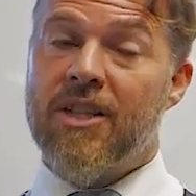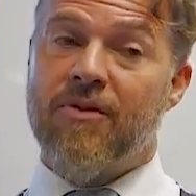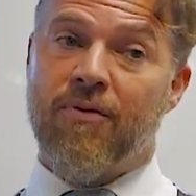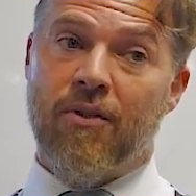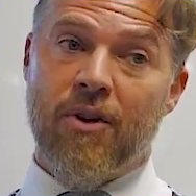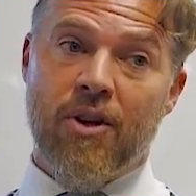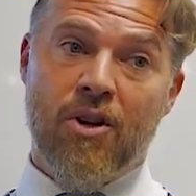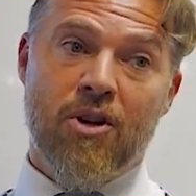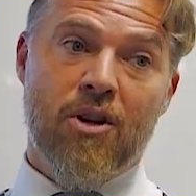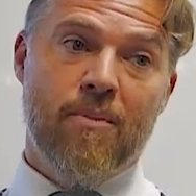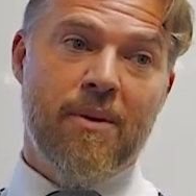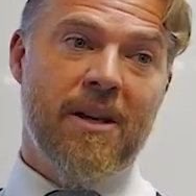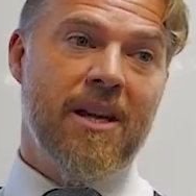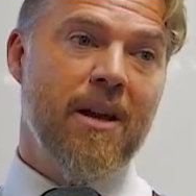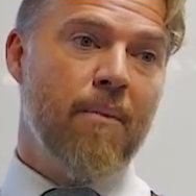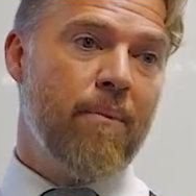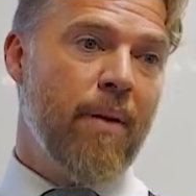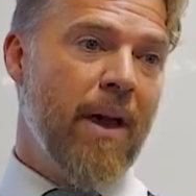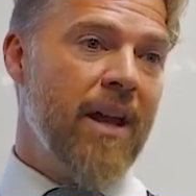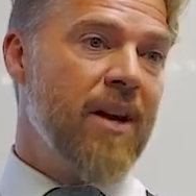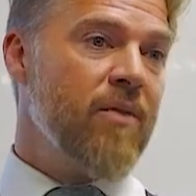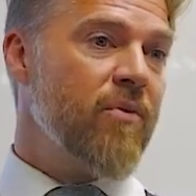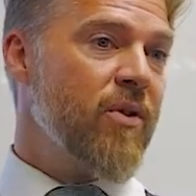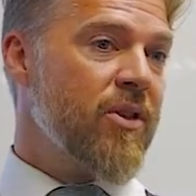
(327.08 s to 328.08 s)
is for you to be
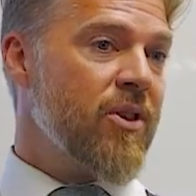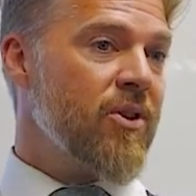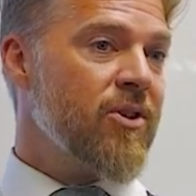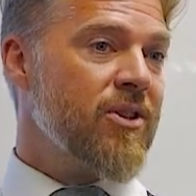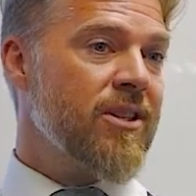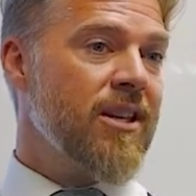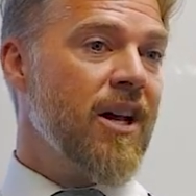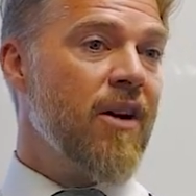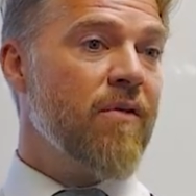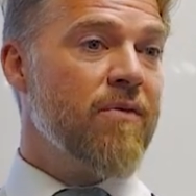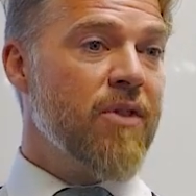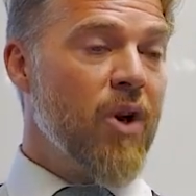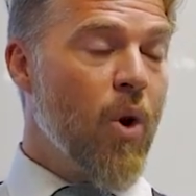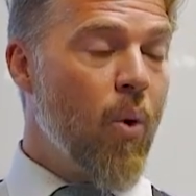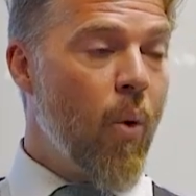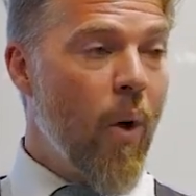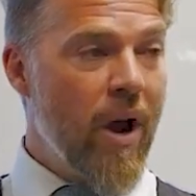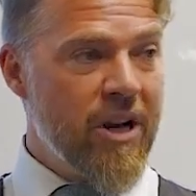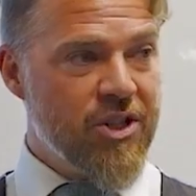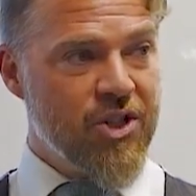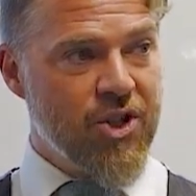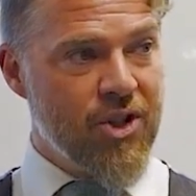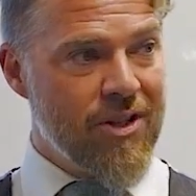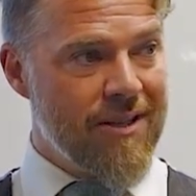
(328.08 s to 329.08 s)
competitive with yourself. The
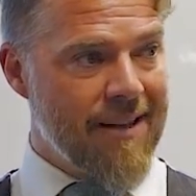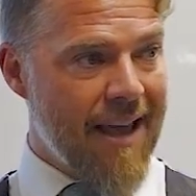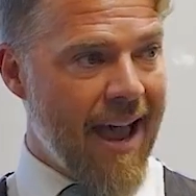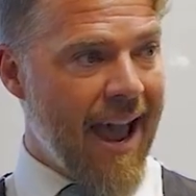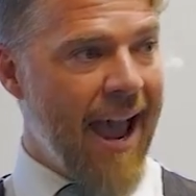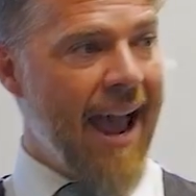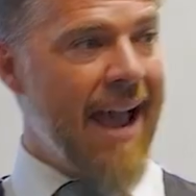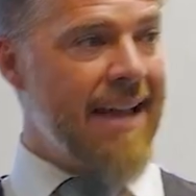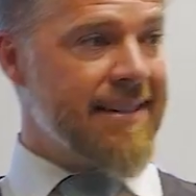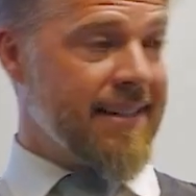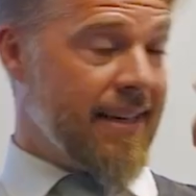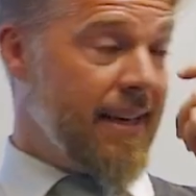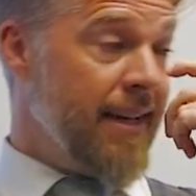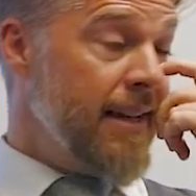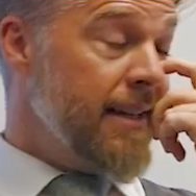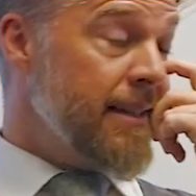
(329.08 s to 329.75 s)
question to ask